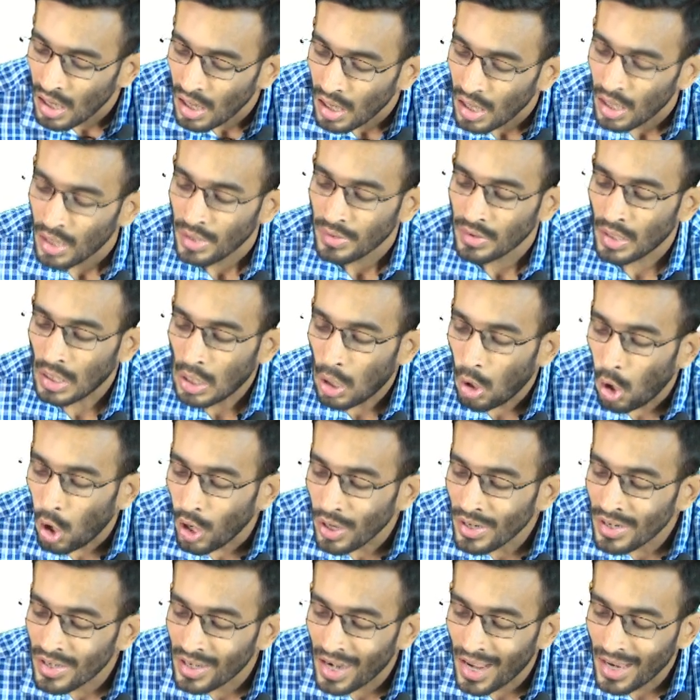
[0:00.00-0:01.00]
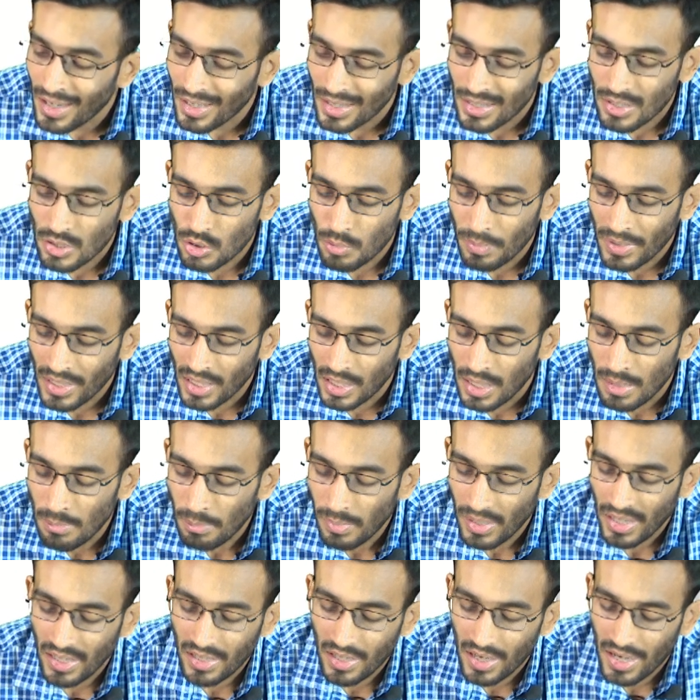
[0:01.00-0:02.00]
The contract is to be
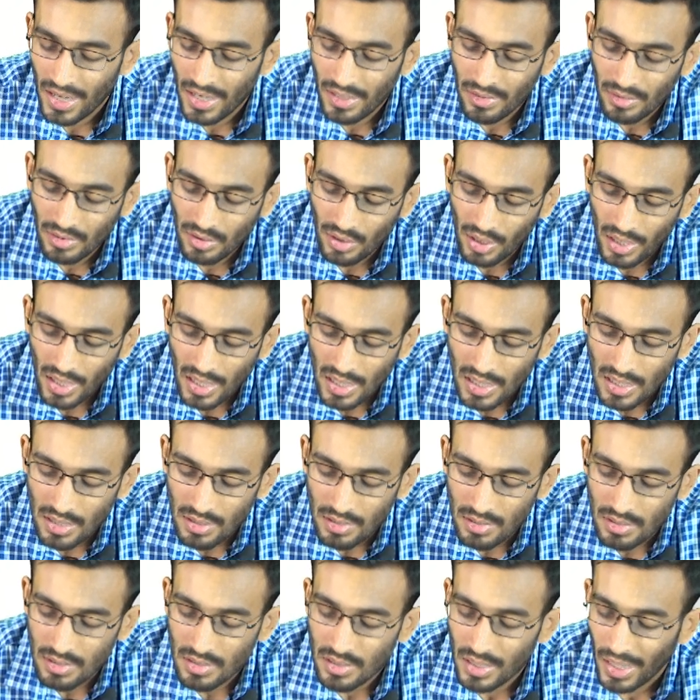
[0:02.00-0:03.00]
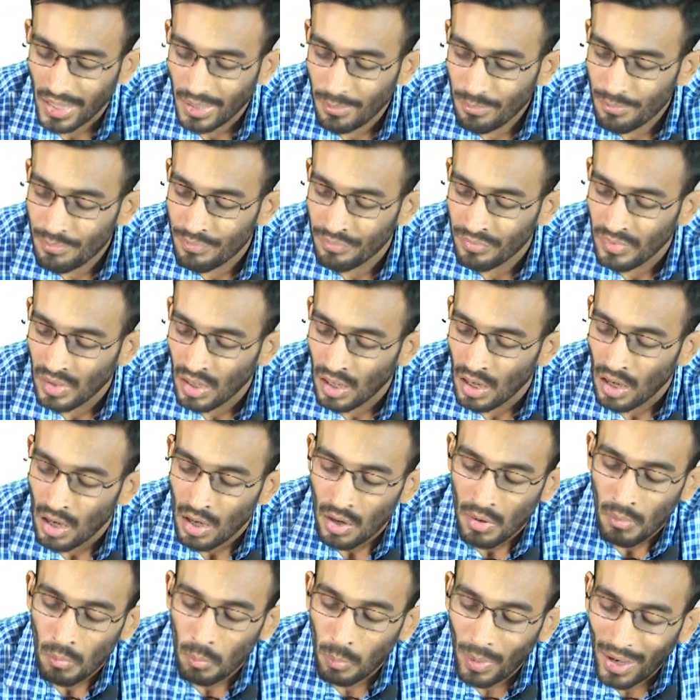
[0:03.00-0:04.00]
completed in 3 years time.
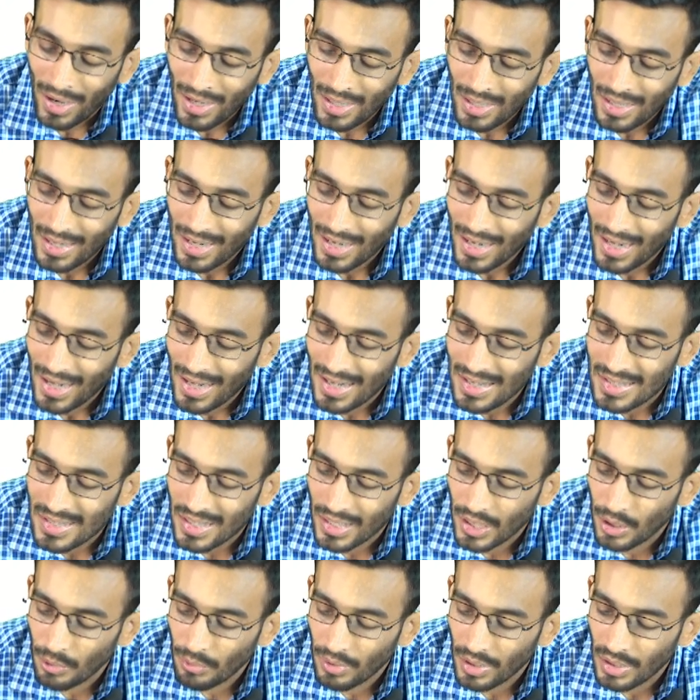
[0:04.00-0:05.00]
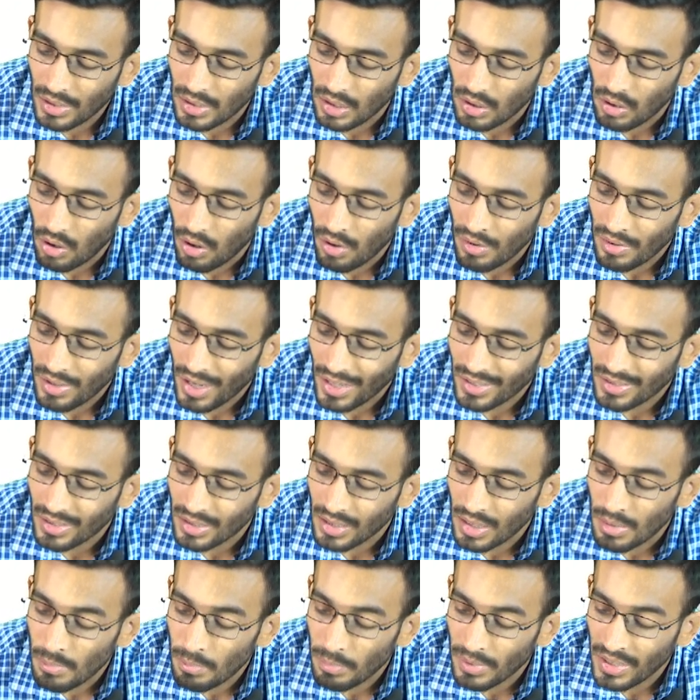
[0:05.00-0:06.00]
While executing the contract, the
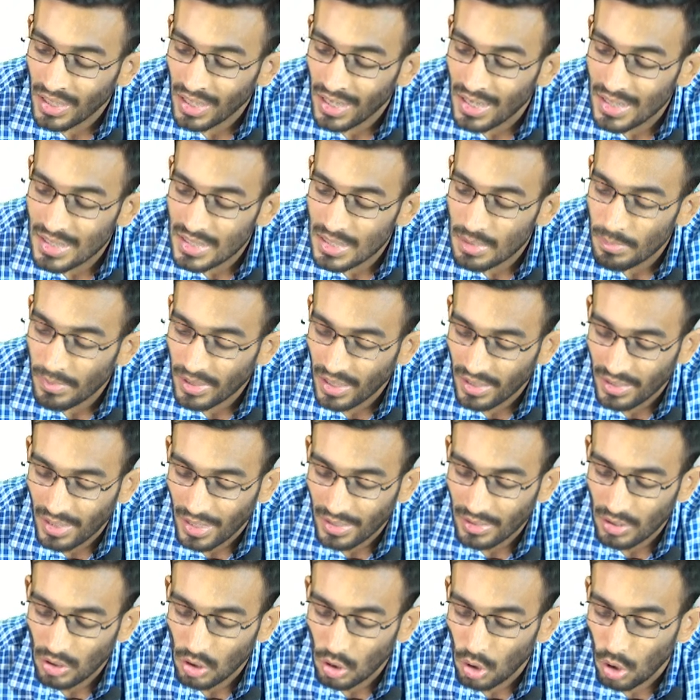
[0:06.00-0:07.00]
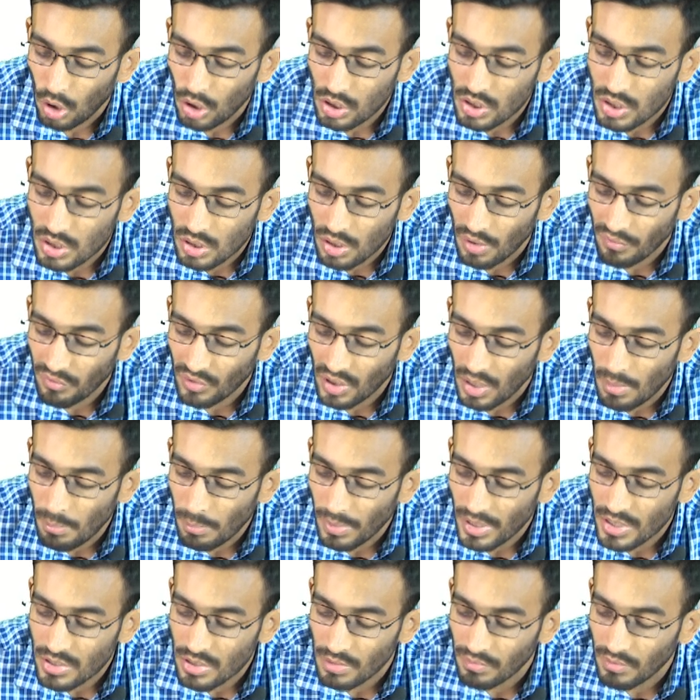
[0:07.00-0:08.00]
company estimated that the cost of
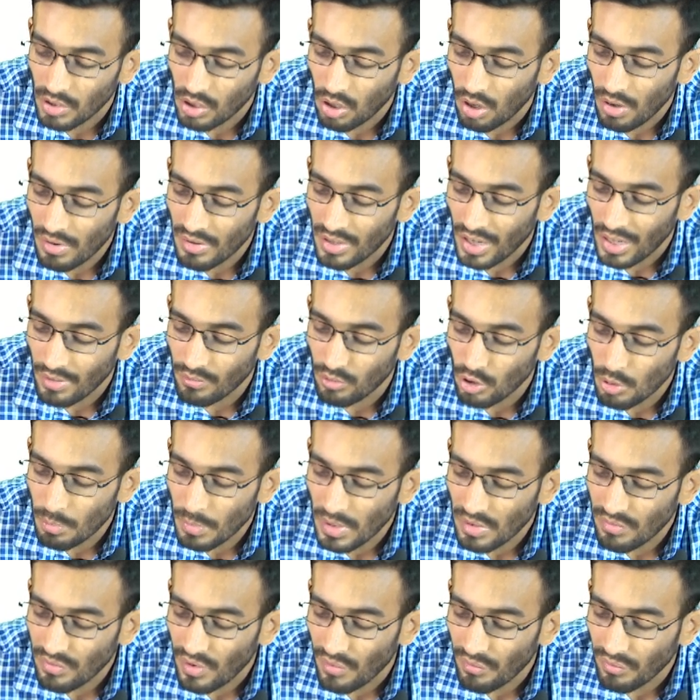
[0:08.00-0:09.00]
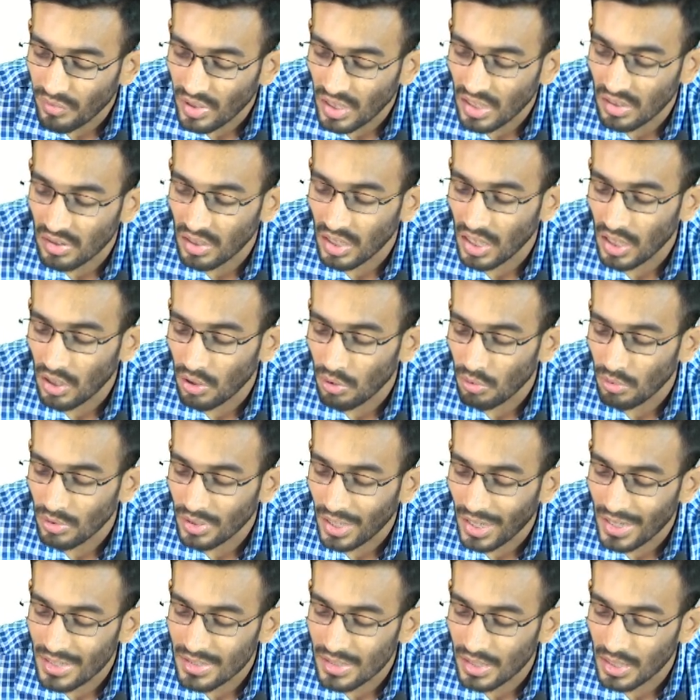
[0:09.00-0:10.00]
completion of the contract would be 53 crore.
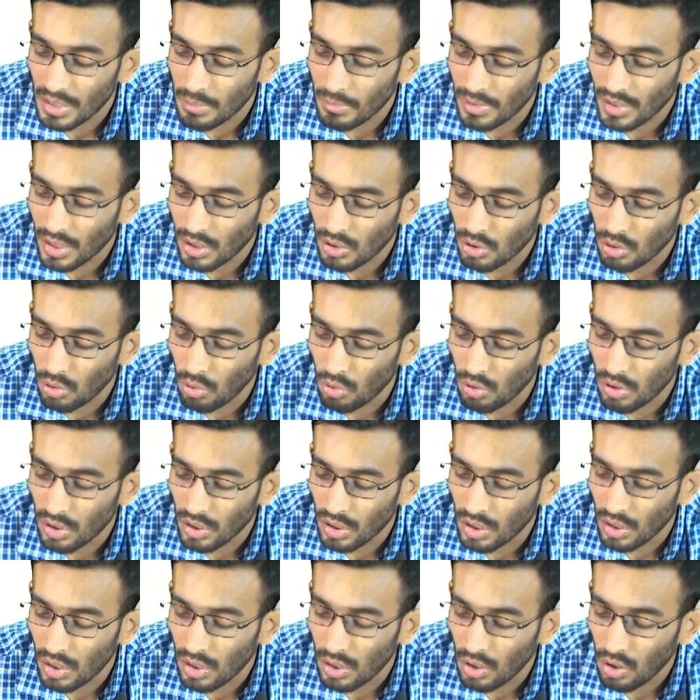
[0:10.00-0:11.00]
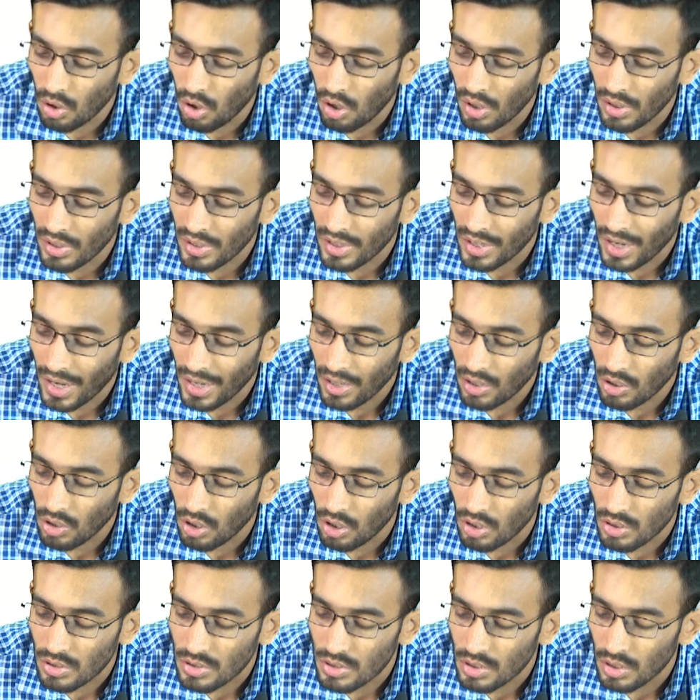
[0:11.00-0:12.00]
That is nothing but the total contract
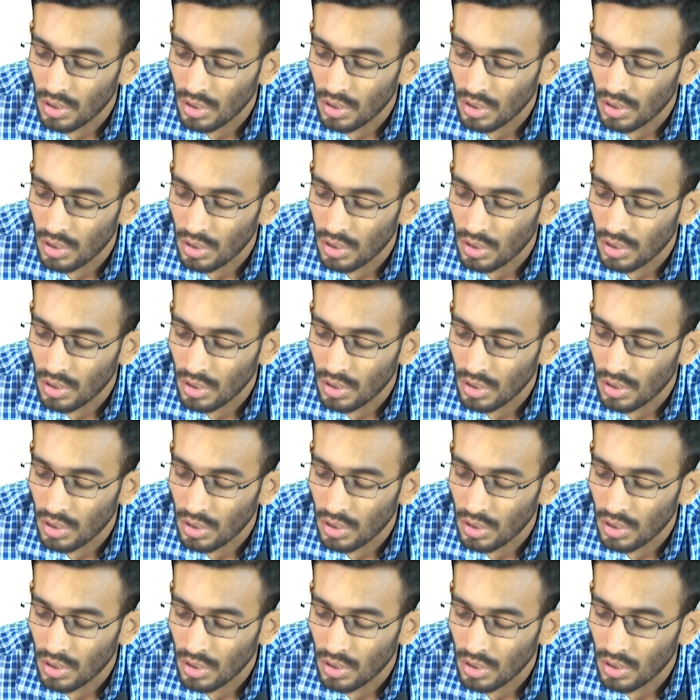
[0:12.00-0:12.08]
cost.